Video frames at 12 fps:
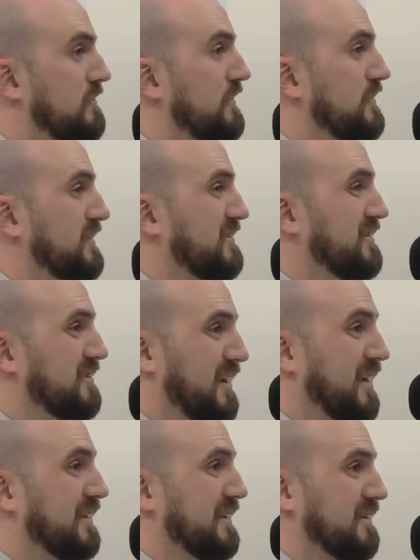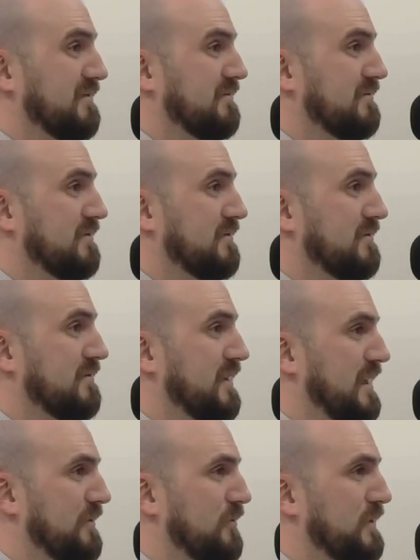fairly solid. Yeah,
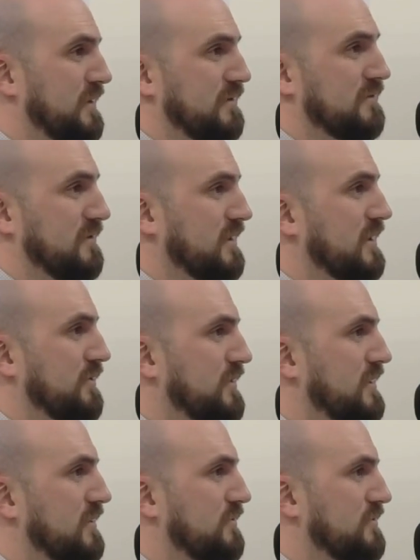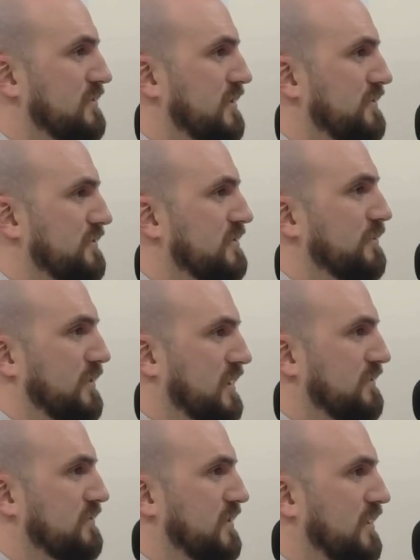It- would be you know a kid who's on some kind
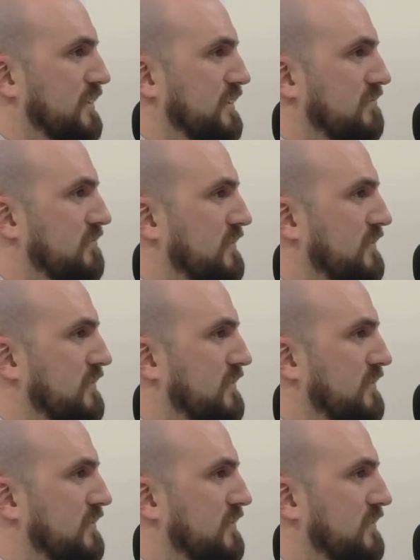of solid,